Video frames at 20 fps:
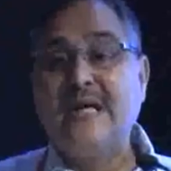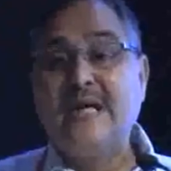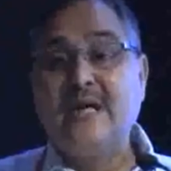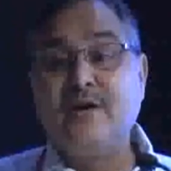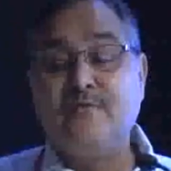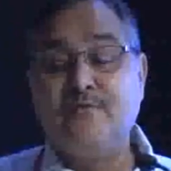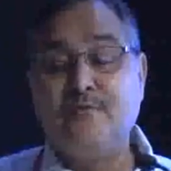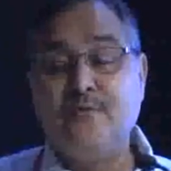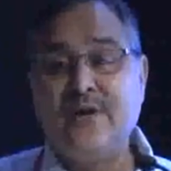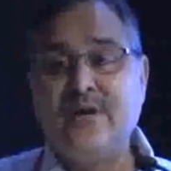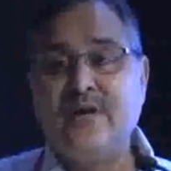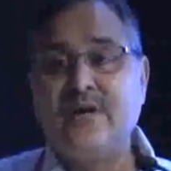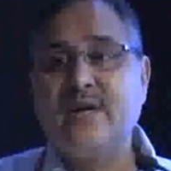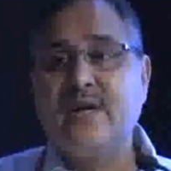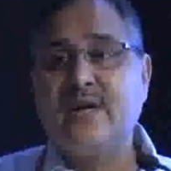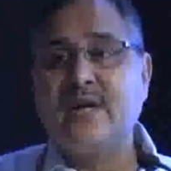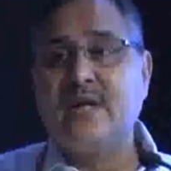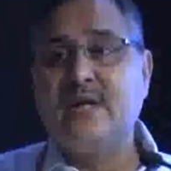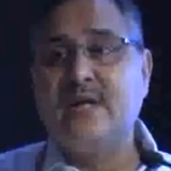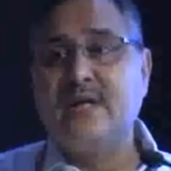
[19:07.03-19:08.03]
very
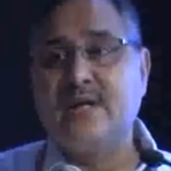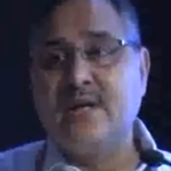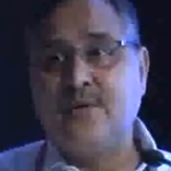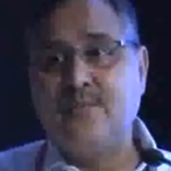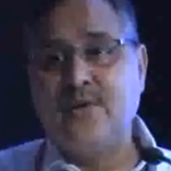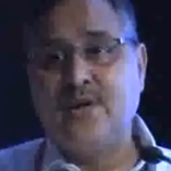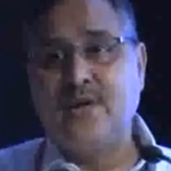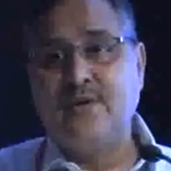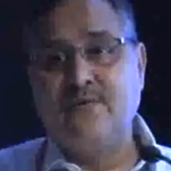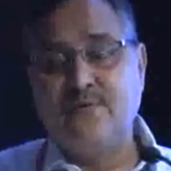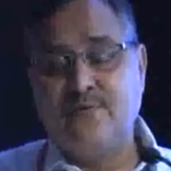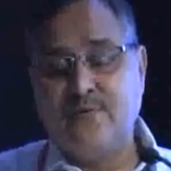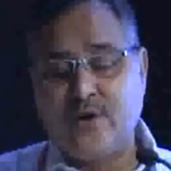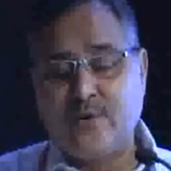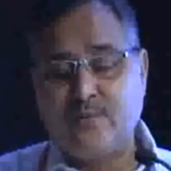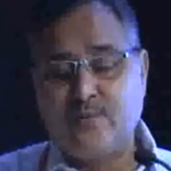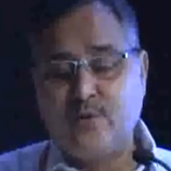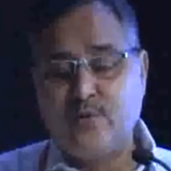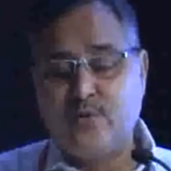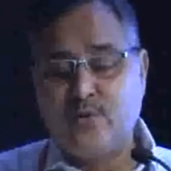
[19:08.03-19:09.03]
rarely can be given for up
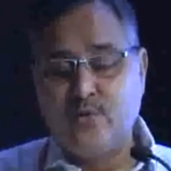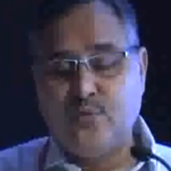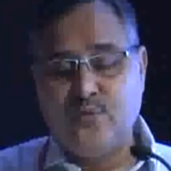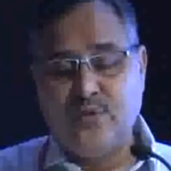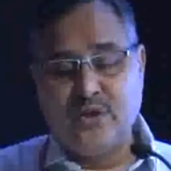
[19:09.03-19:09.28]
to 2 weeks